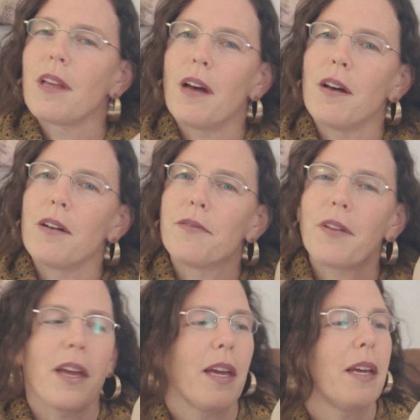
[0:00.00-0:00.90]
of
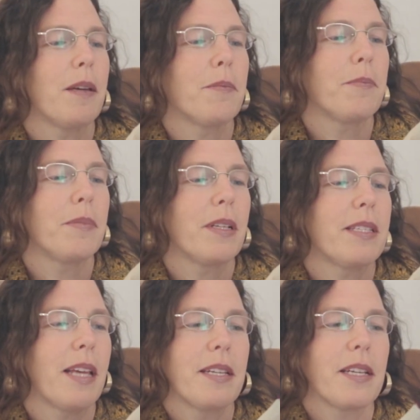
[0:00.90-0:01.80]
a
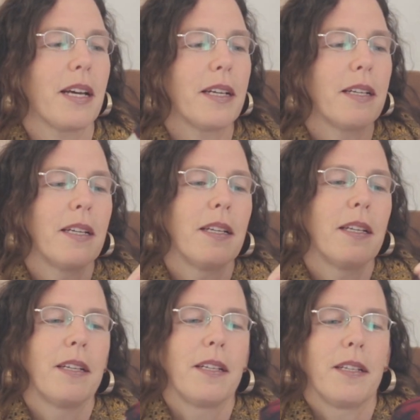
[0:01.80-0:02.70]
placenta,
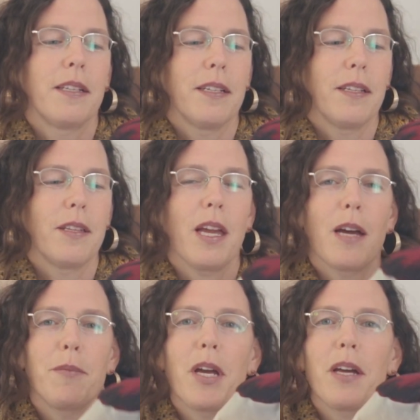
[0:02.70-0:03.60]
the
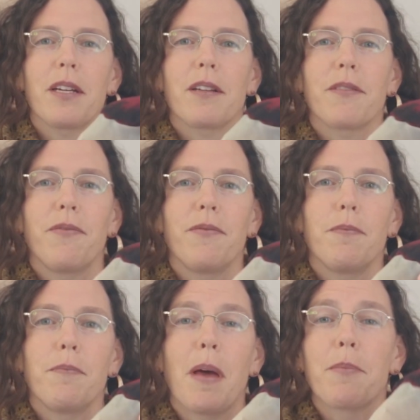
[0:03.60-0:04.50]
amniotic
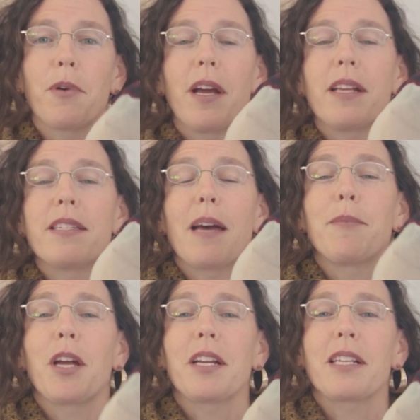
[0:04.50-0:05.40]
membranes, the
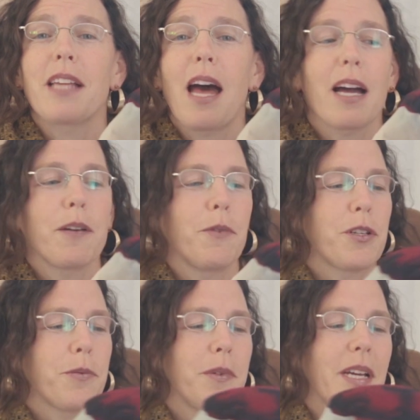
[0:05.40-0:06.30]
amniotic sac,
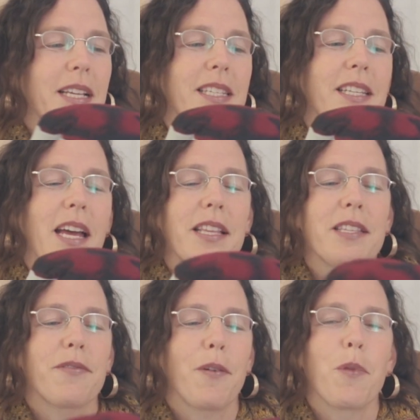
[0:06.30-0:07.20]
which
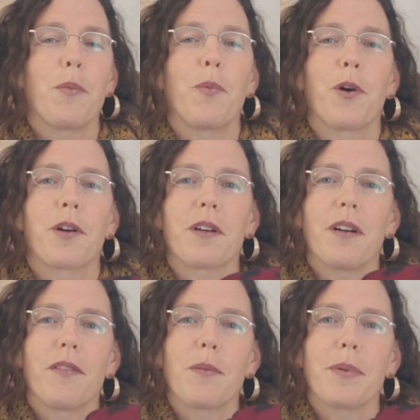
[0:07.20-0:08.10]
extends from the border
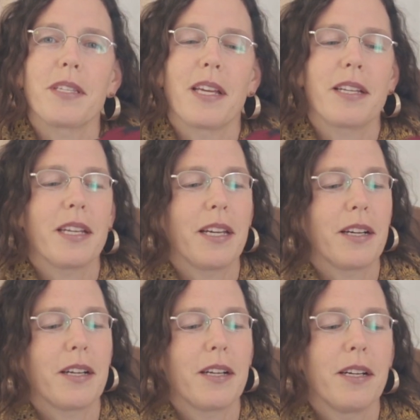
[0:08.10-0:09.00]
of the placenta
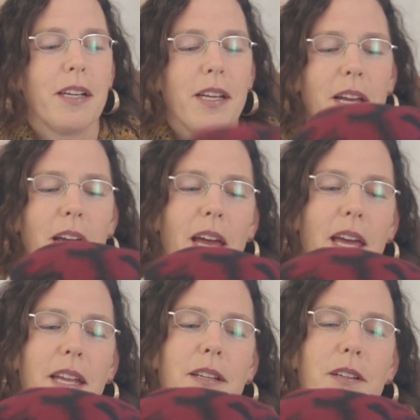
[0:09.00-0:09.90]
here
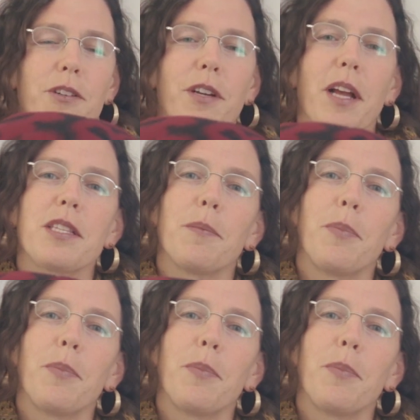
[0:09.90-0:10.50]
and creates a